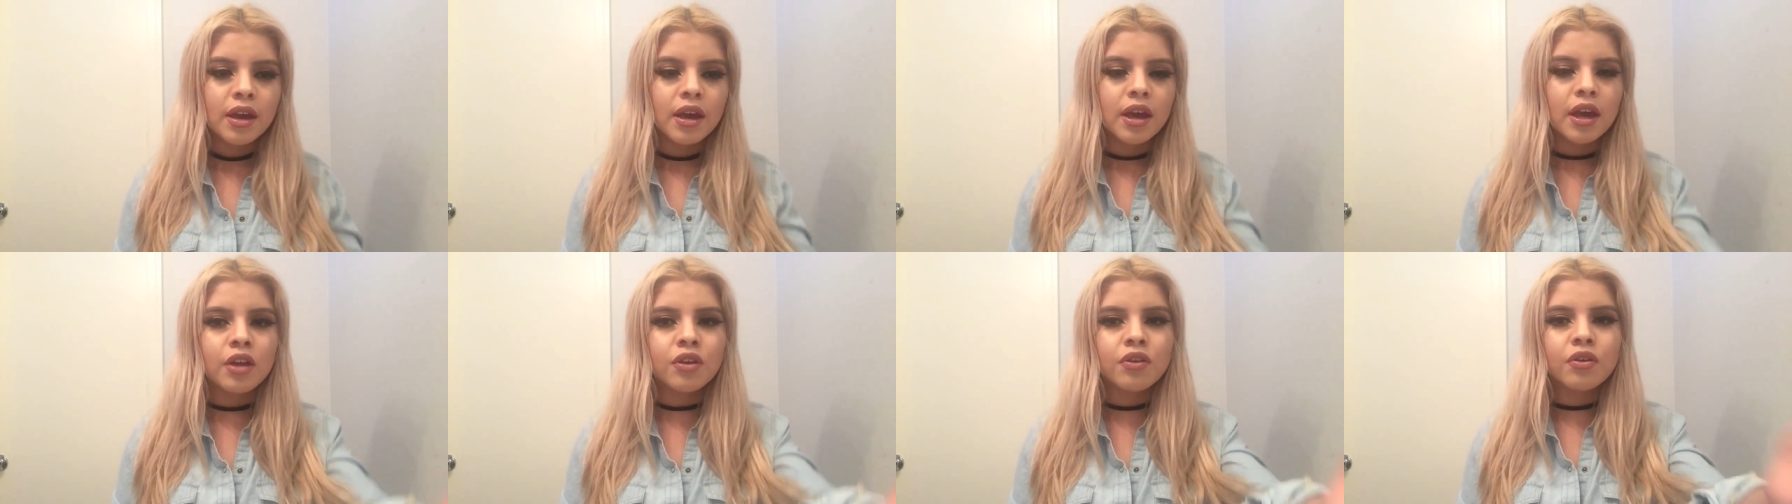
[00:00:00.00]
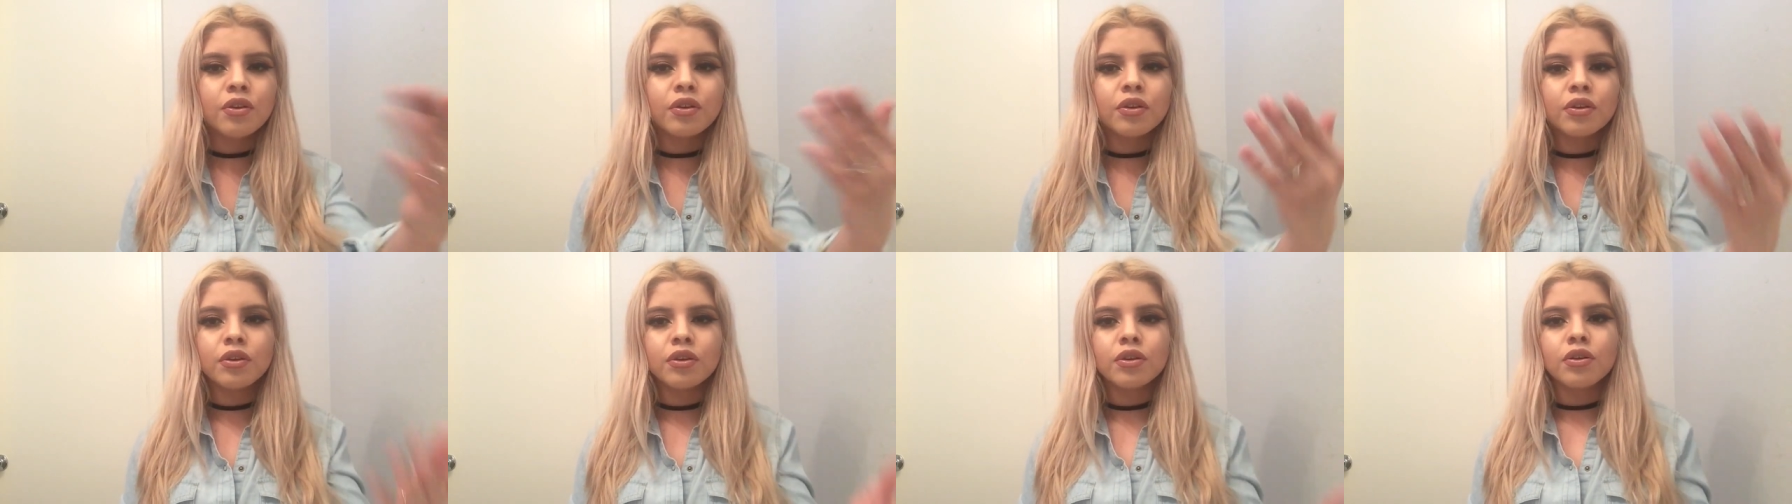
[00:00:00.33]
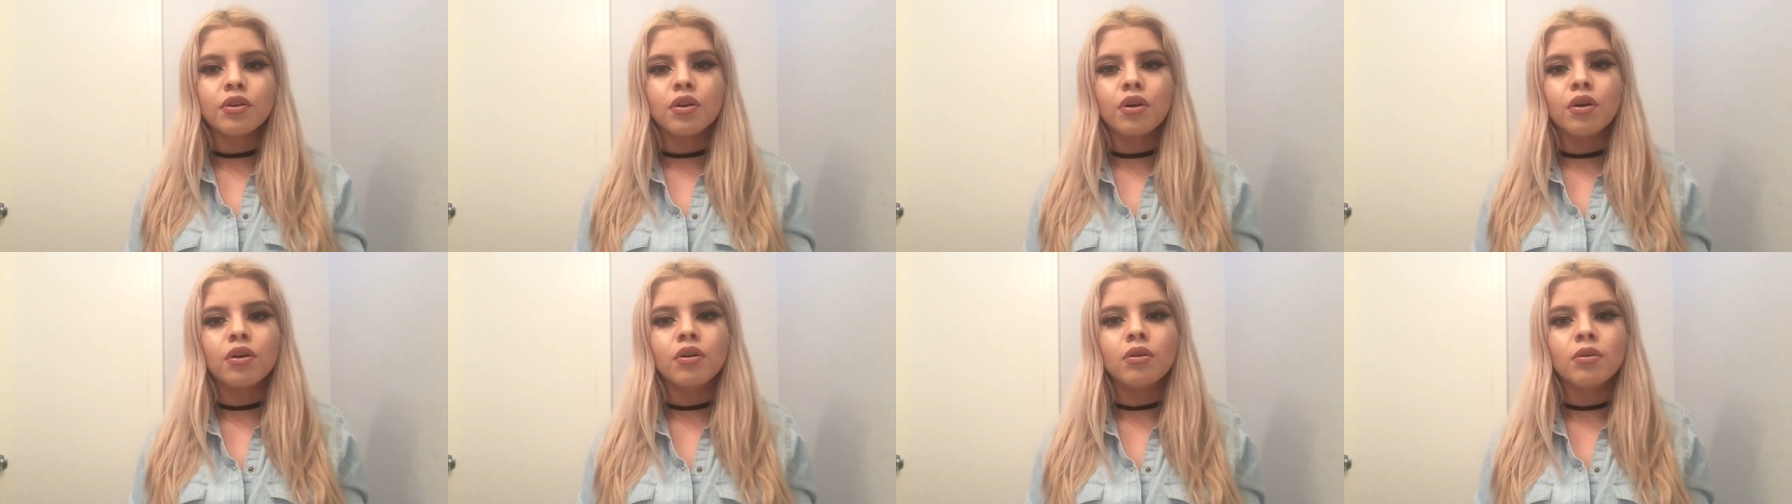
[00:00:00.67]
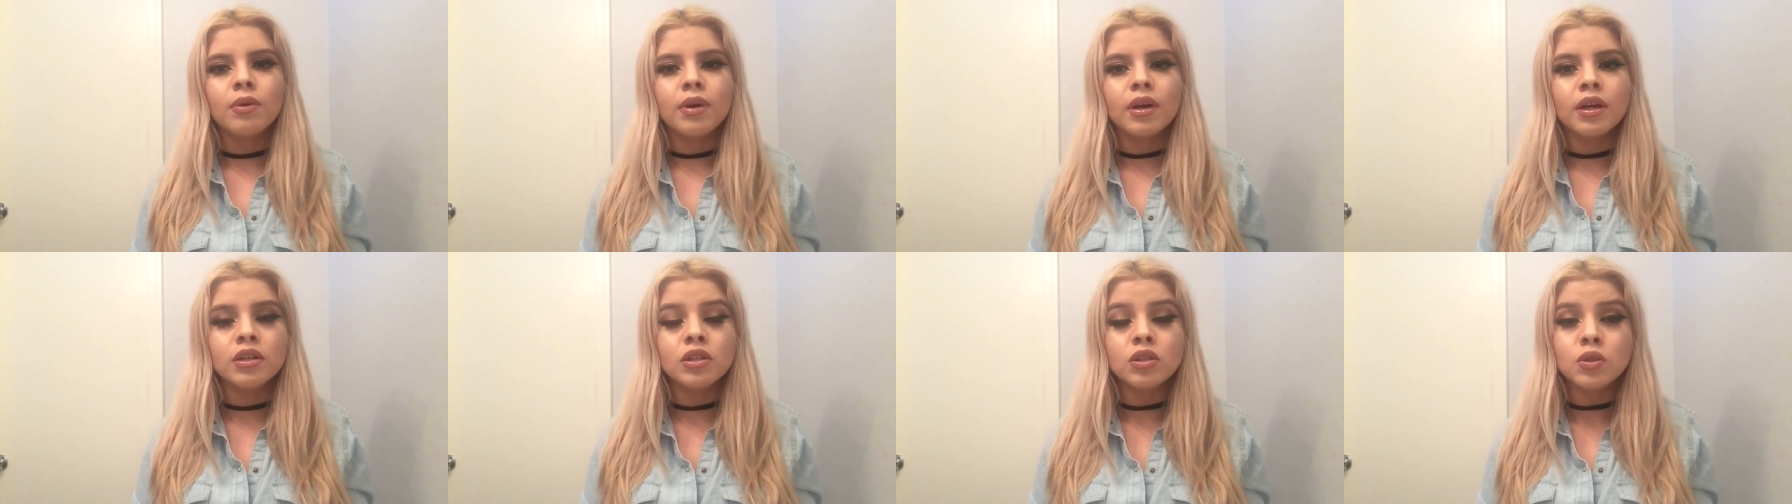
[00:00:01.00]
and you're going to
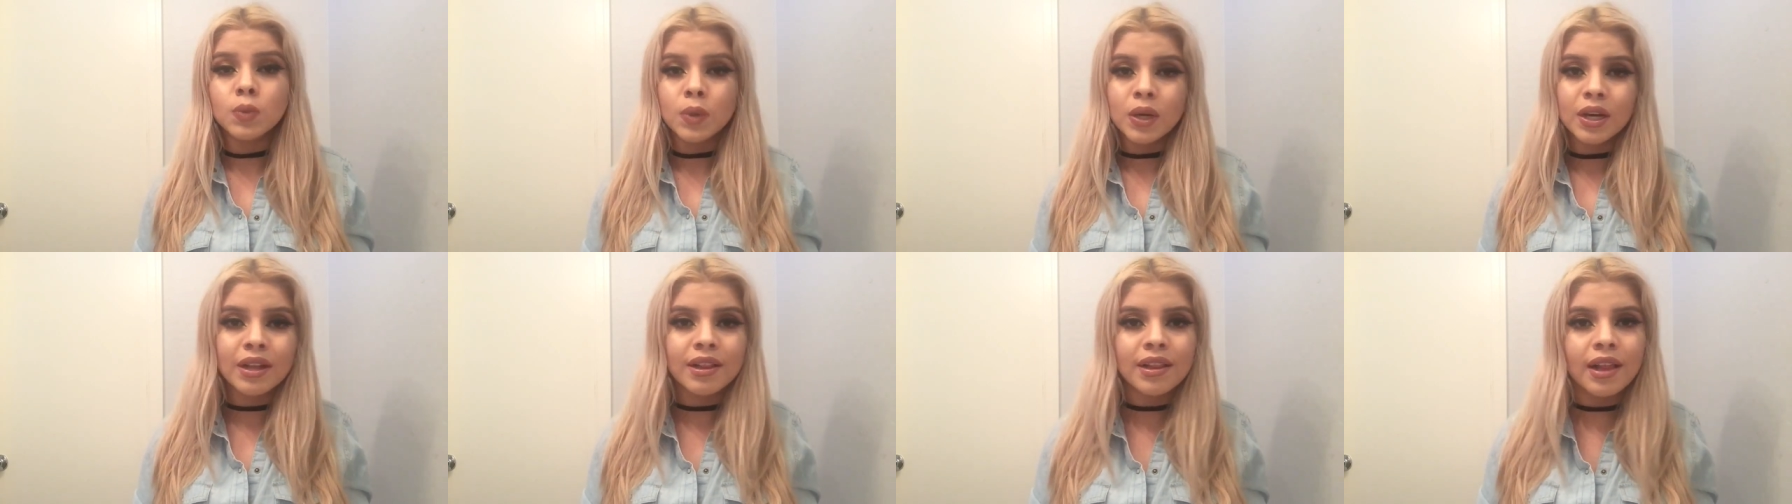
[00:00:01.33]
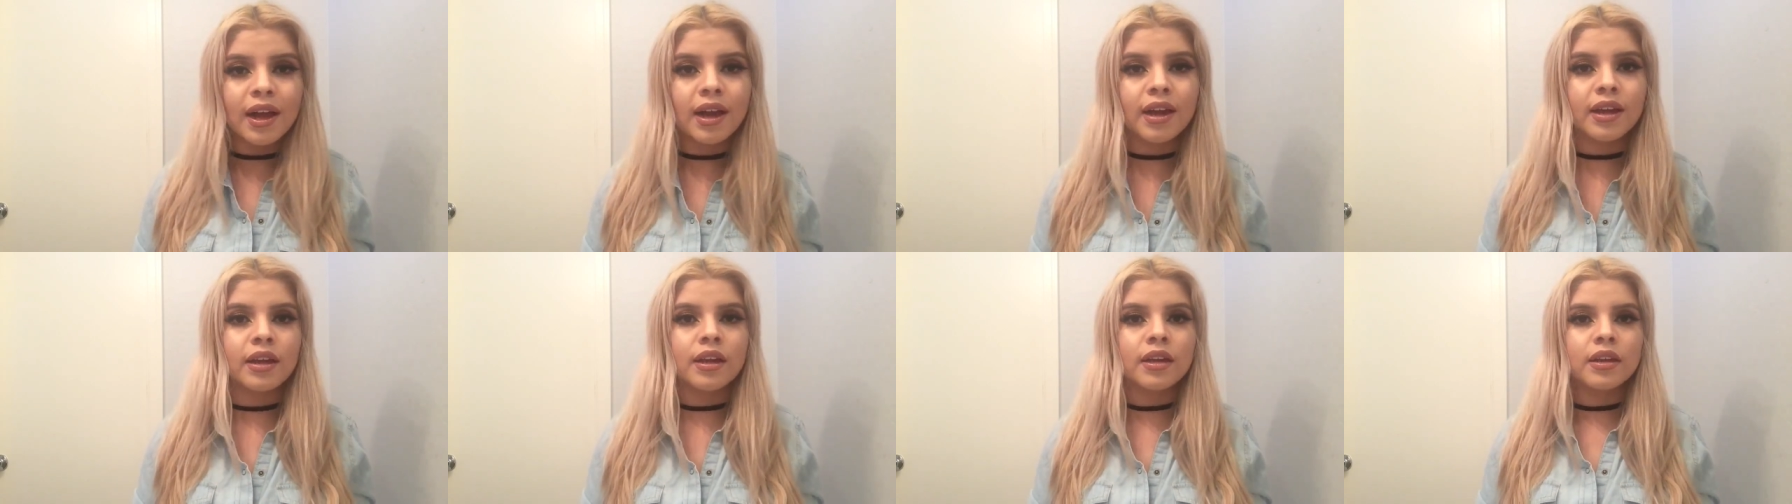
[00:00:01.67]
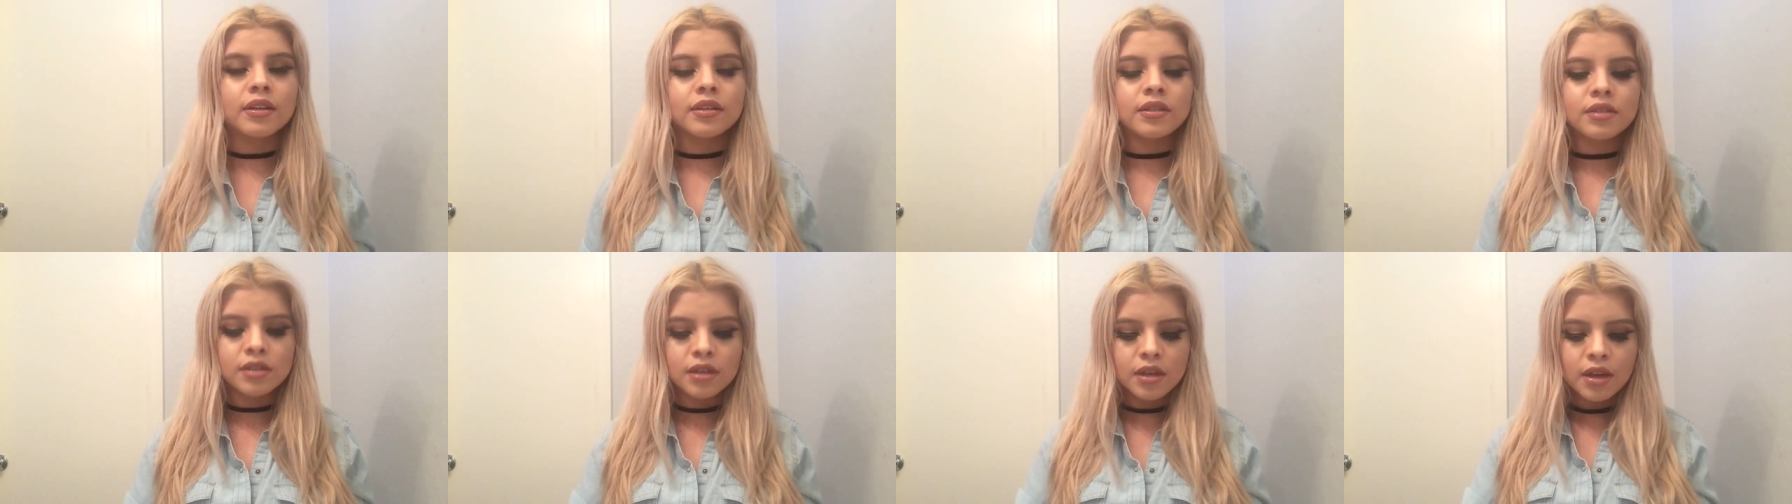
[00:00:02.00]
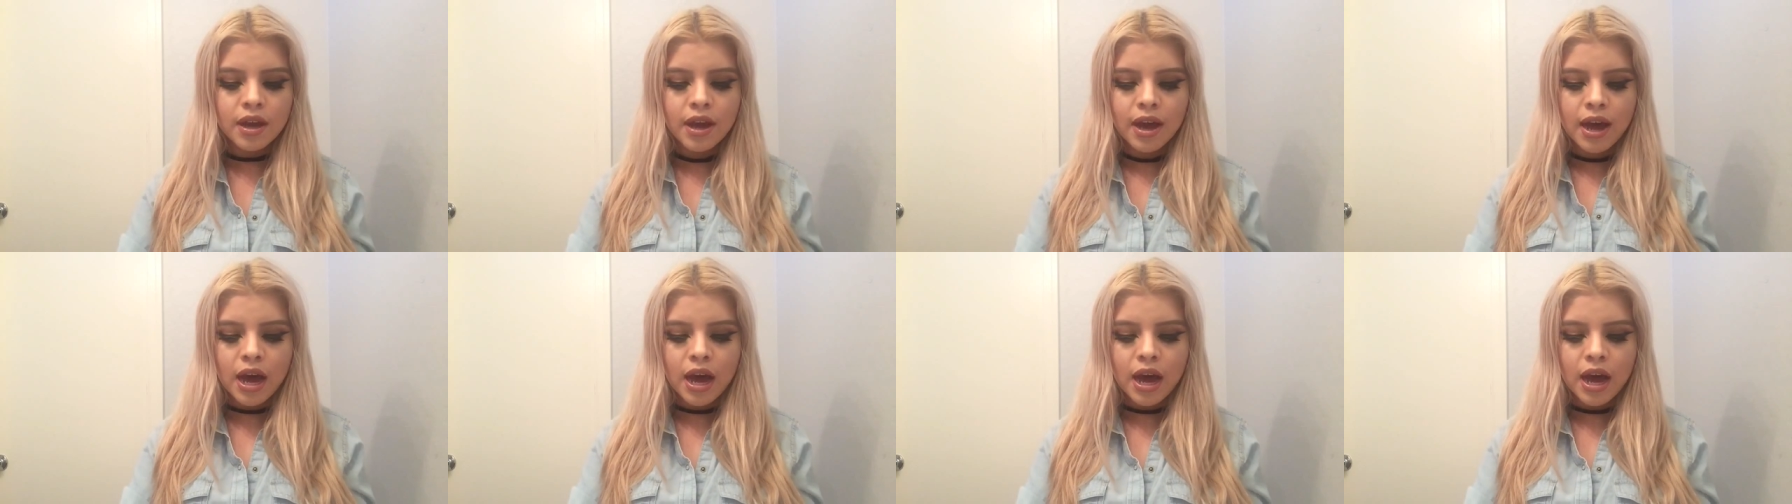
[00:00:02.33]
go and do a client,